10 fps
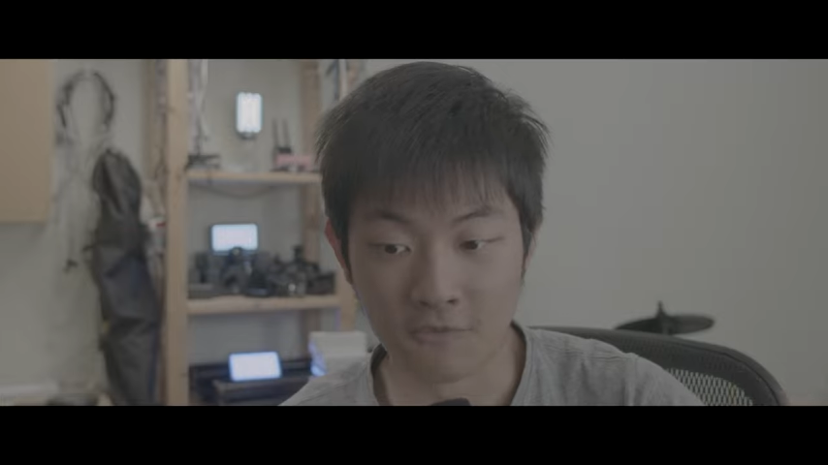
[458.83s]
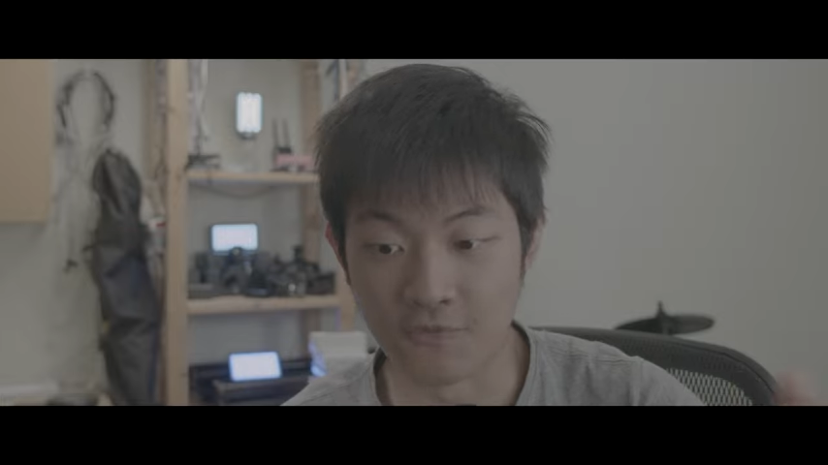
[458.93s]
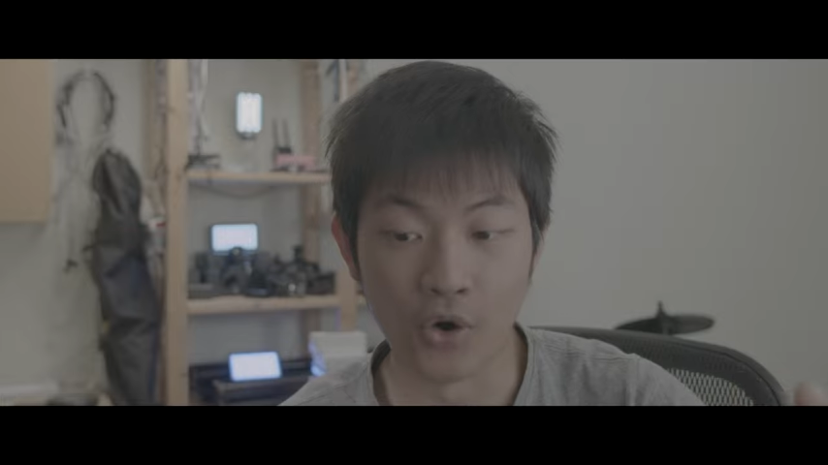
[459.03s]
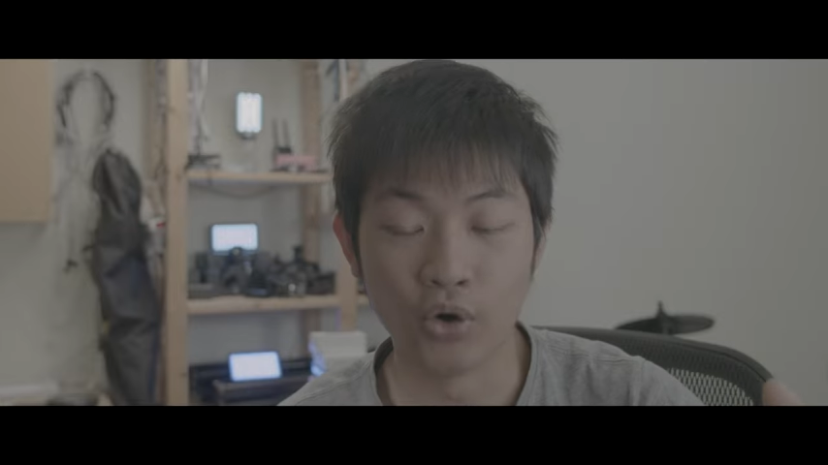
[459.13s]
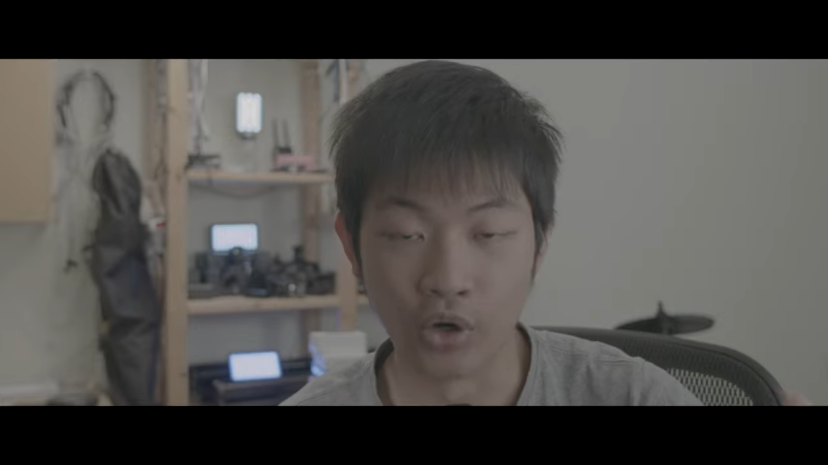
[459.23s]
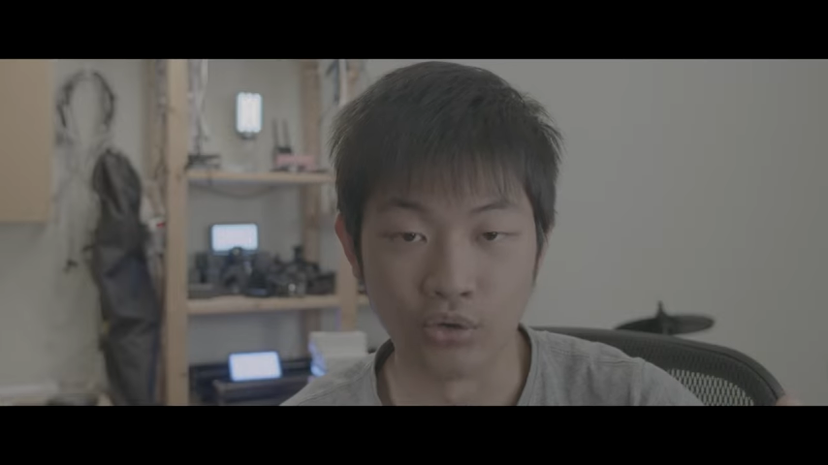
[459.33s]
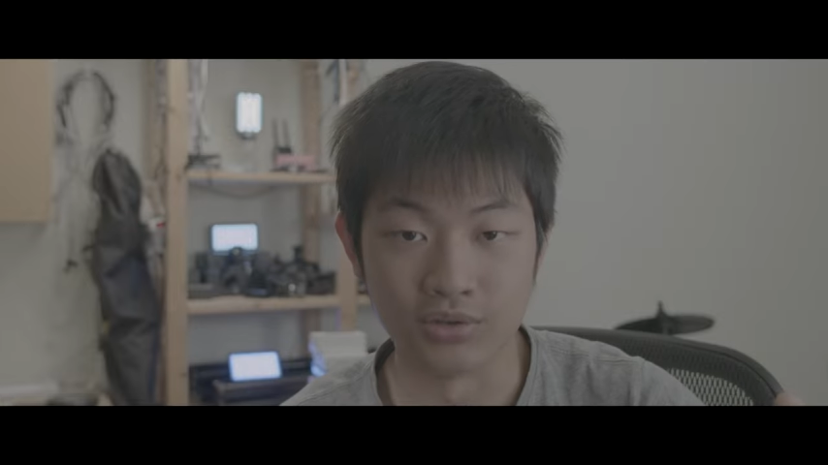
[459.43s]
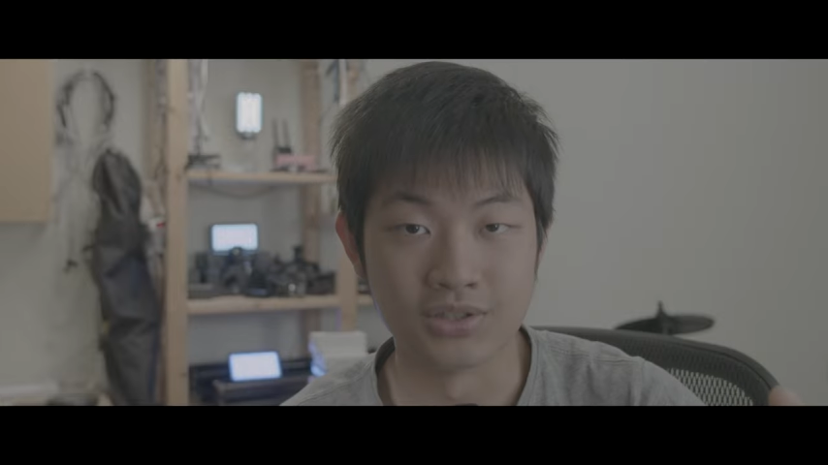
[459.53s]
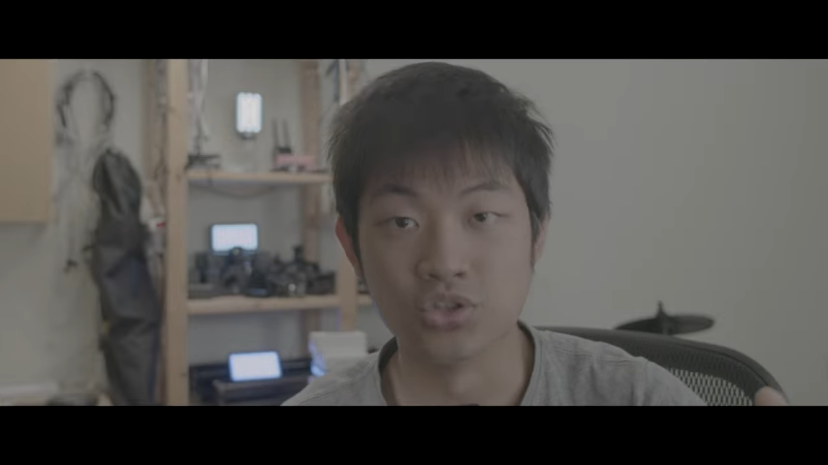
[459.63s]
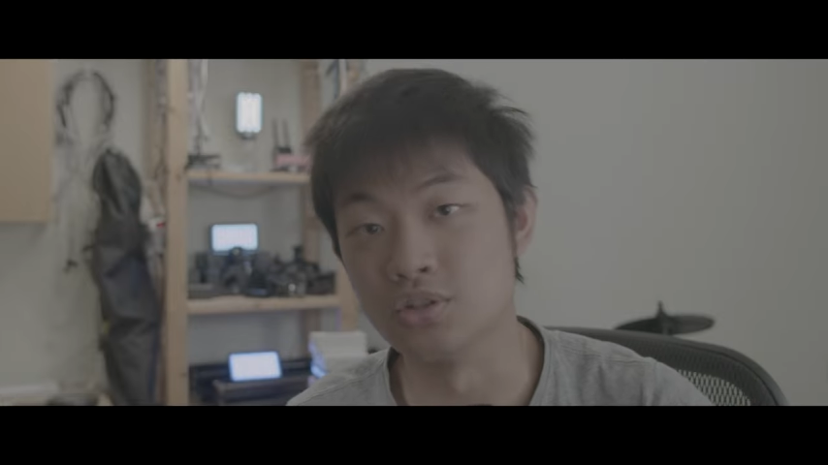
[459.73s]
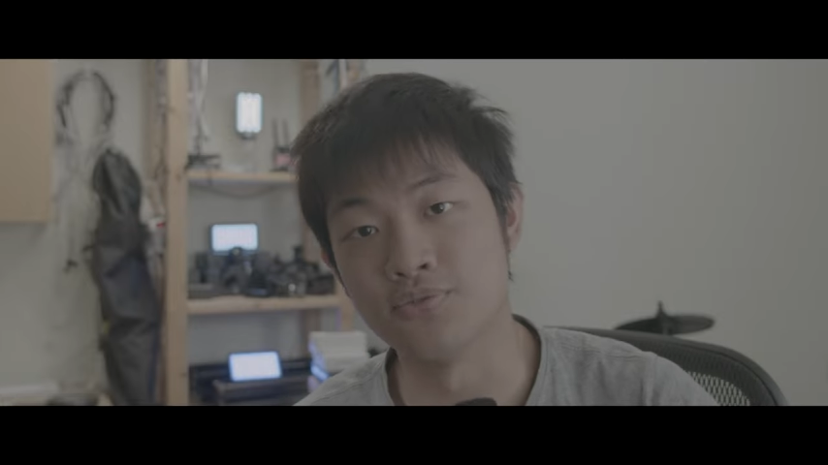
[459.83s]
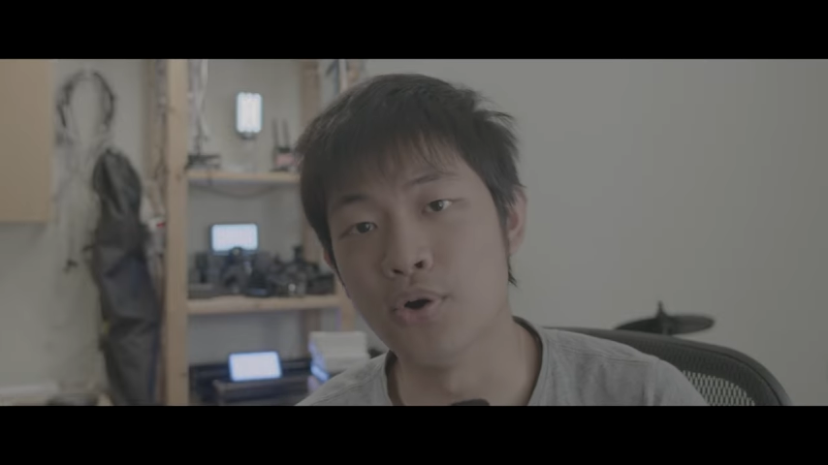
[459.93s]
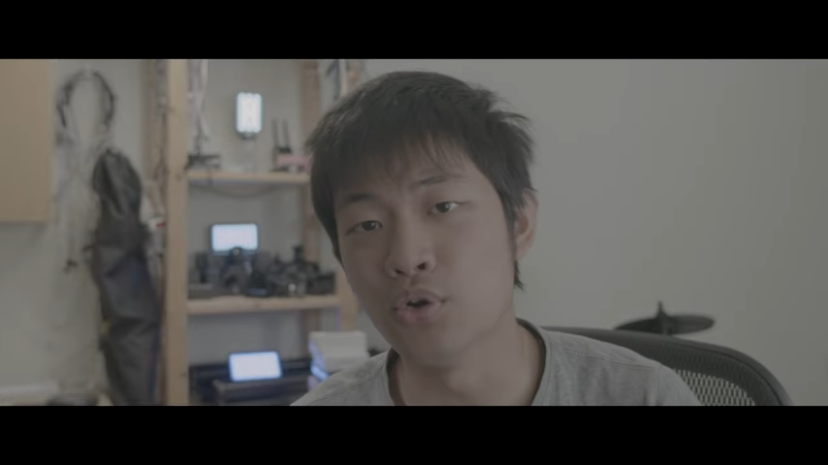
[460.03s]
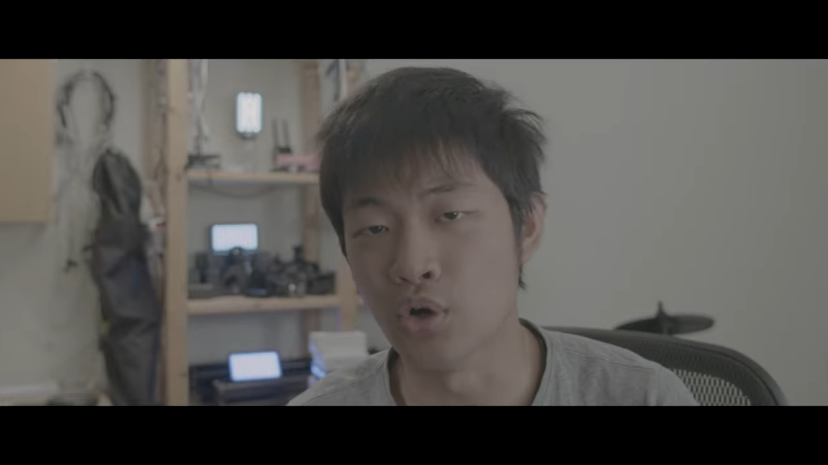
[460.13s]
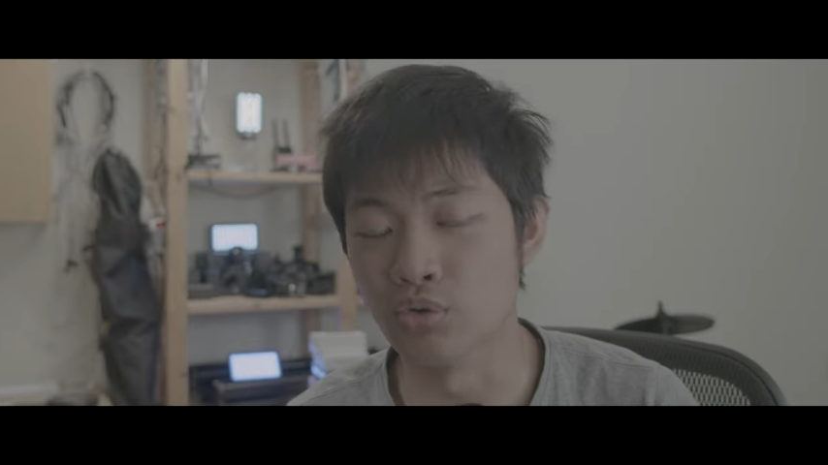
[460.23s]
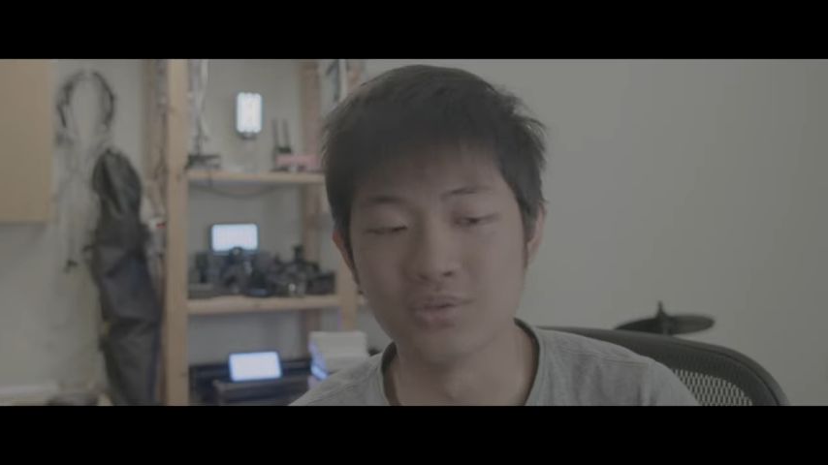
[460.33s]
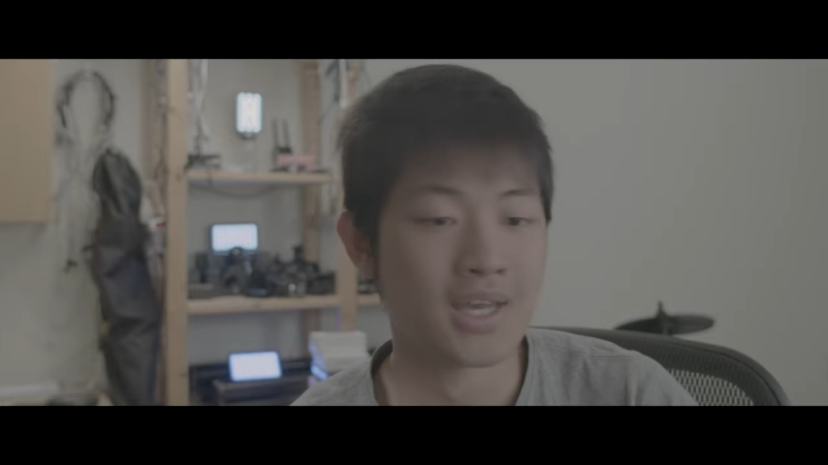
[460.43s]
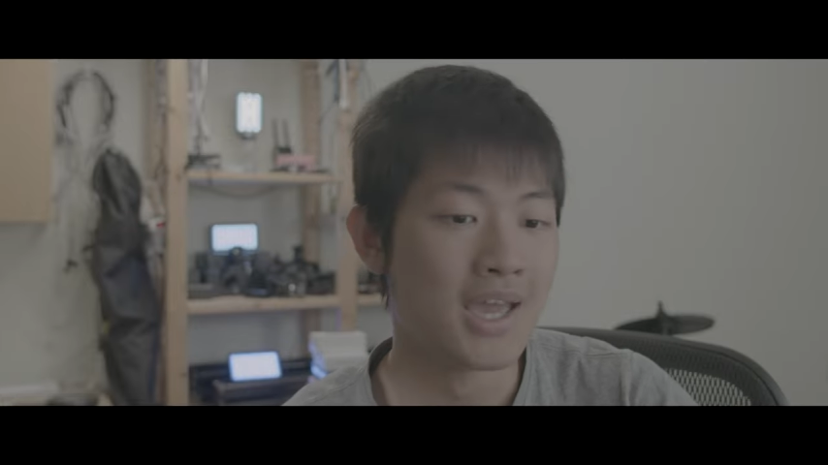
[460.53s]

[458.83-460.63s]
photos, just photos,